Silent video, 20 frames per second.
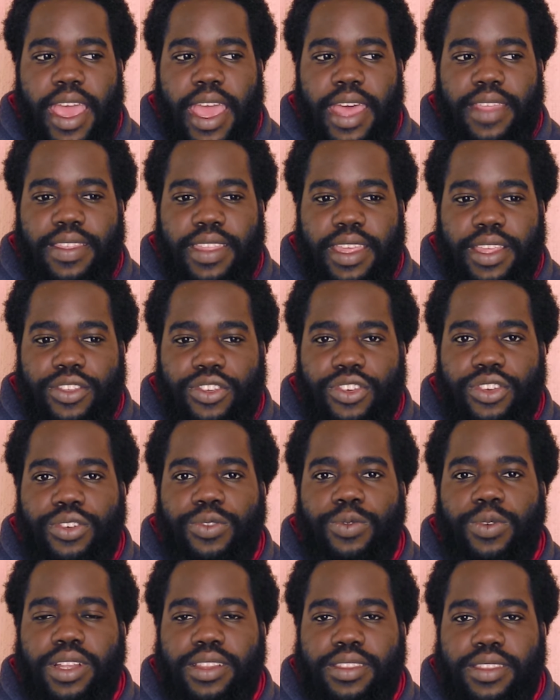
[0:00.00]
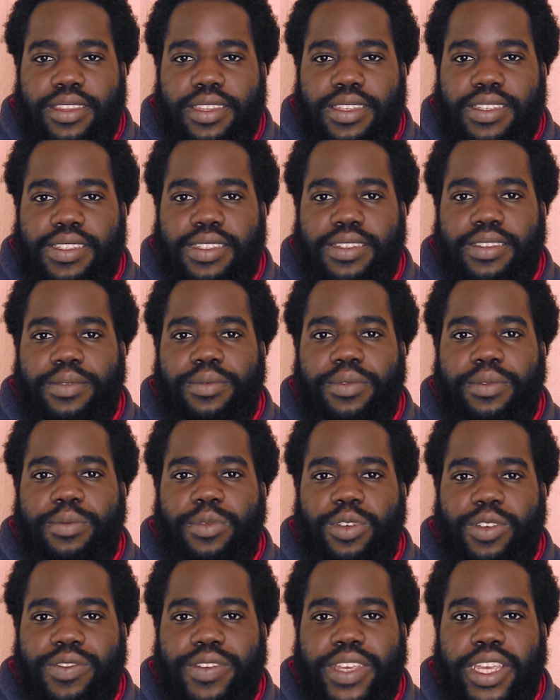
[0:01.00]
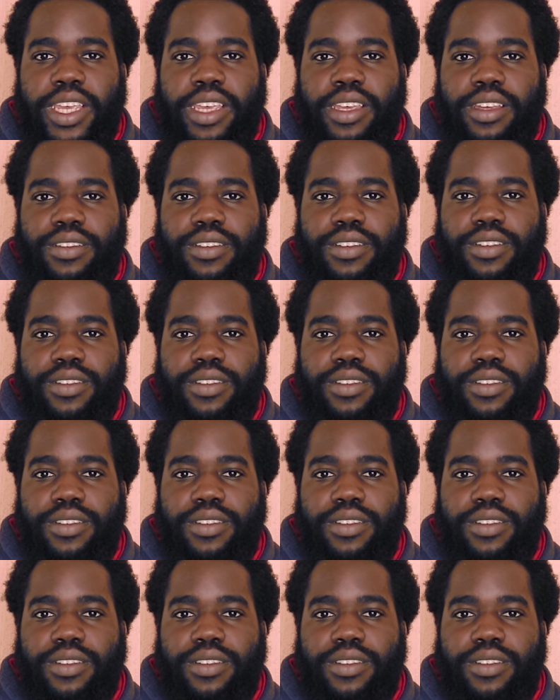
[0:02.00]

and they knew what this movie